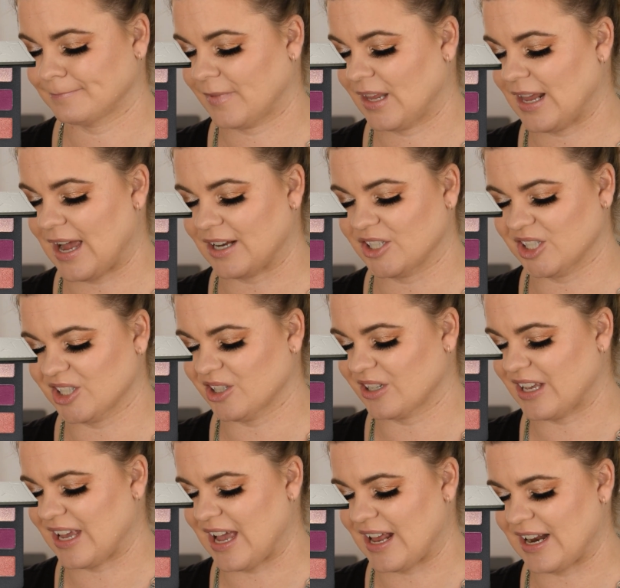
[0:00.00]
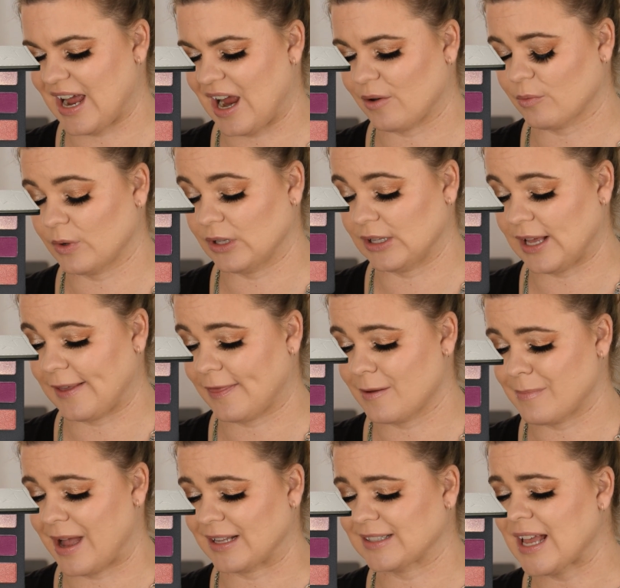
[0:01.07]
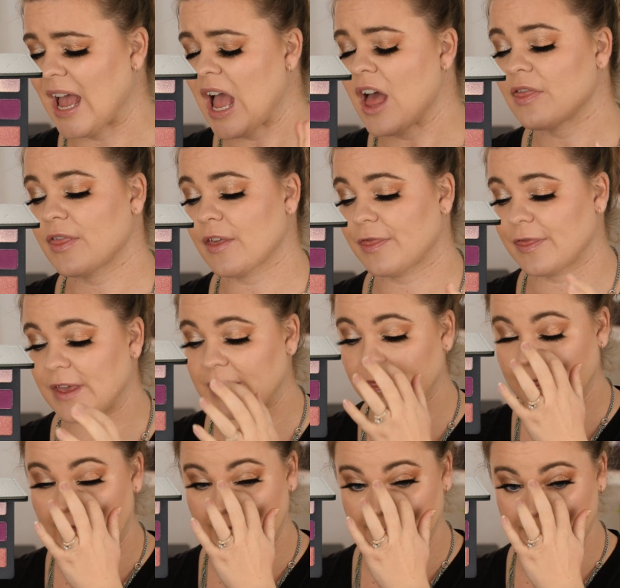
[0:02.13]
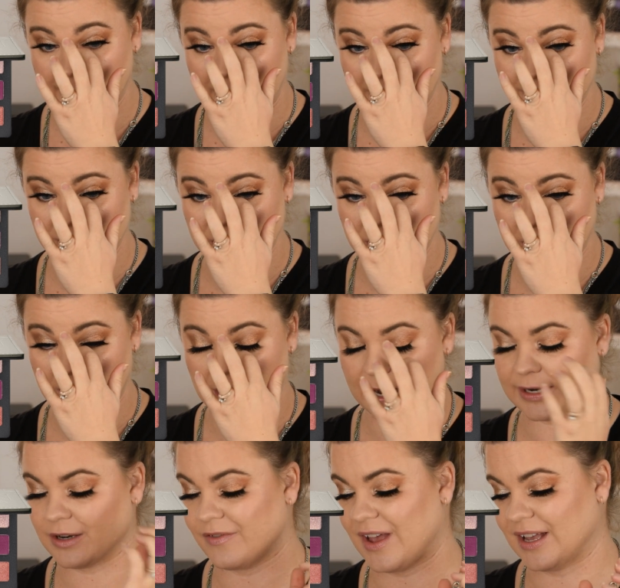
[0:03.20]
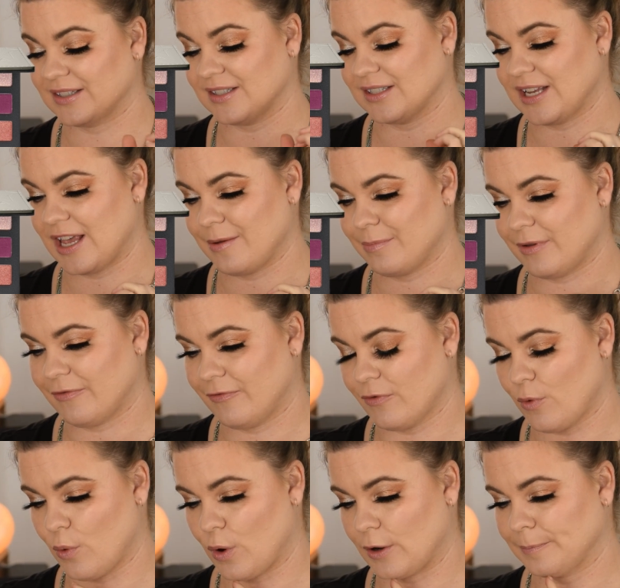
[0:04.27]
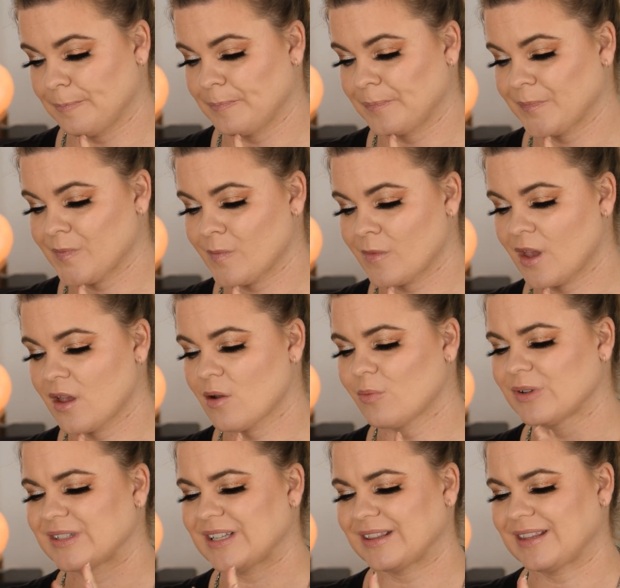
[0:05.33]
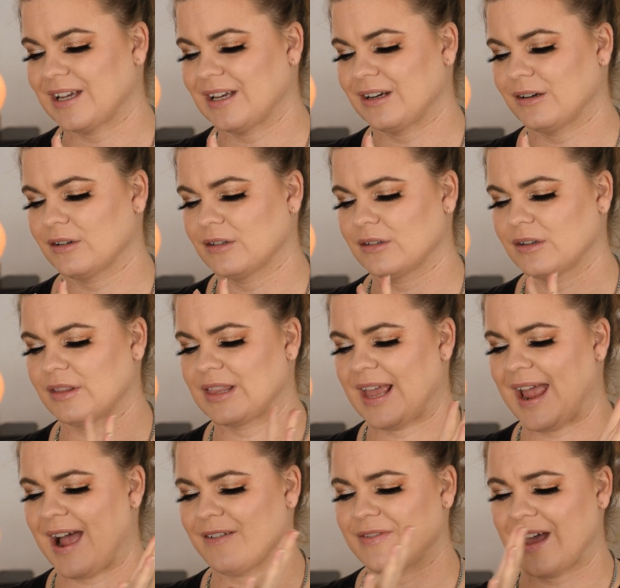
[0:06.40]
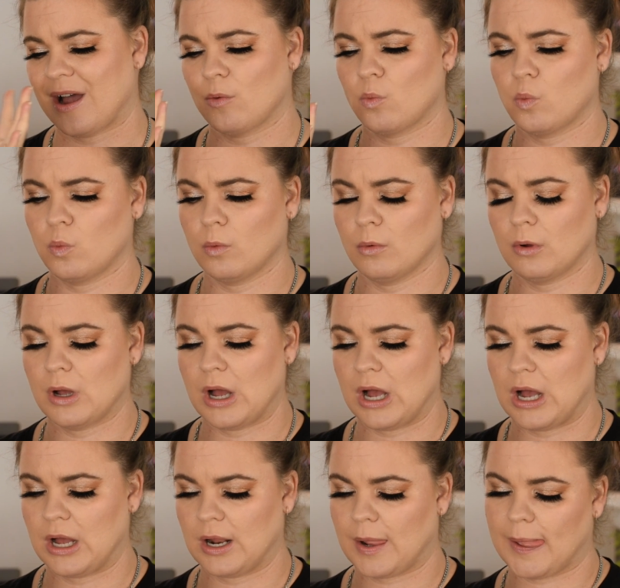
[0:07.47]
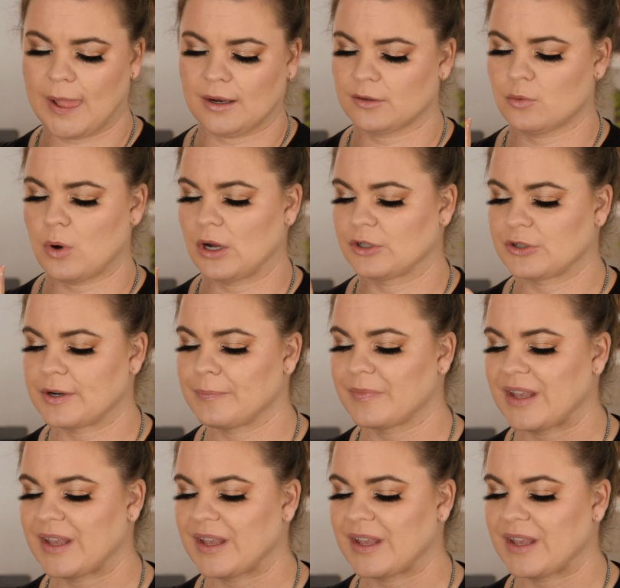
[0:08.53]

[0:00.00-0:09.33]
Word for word: Yeah, just looking at it, I really like the mattes. The thing that made me kind of hesitate before was that they're, they have that uh, quadrant.